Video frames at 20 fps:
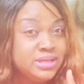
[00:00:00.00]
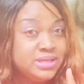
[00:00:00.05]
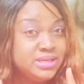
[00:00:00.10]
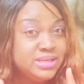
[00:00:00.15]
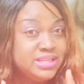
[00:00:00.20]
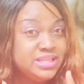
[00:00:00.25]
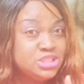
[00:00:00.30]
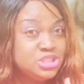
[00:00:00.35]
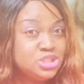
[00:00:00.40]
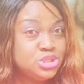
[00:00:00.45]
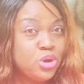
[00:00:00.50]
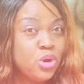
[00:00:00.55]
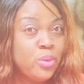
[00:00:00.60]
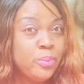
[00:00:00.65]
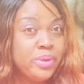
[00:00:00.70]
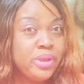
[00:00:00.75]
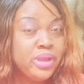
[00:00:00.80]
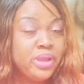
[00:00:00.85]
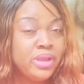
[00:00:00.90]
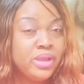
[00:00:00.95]
This
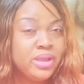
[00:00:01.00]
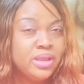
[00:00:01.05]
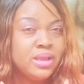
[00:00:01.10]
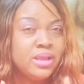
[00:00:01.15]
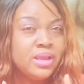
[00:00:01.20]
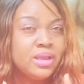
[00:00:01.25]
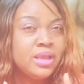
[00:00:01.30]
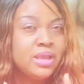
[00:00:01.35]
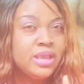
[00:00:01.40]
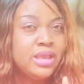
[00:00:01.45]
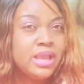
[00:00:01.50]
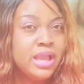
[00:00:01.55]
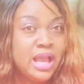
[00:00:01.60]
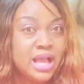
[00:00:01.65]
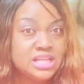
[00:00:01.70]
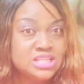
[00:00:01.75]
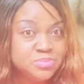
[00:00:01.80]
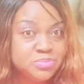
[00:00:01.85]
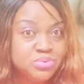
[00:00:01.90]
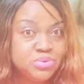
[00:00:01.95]
topic
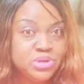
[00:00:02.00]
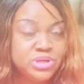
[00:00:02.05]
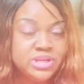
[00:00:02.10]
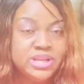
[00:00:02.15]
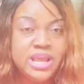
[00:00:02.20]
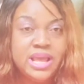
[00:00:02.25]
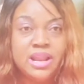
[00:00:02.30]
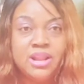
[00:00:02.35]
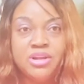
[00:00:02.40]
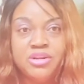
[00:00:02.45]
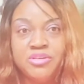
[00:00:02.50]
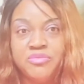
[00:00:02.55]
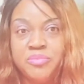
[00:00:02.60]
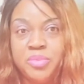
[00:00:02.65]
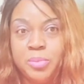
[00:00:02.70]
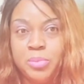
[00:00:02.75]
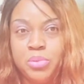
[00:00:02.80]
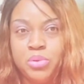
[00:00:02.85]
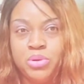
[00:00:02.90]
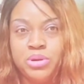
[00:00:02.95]
has put a lot of
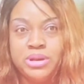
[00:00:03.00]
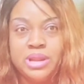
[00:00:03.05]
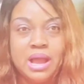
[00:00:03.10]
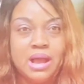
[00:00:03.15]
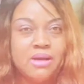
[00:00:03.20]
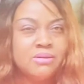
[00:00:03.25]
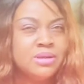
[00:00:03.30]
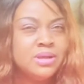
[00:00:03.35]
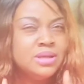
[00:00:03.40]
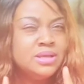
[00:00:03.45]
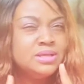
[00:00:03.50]
people down.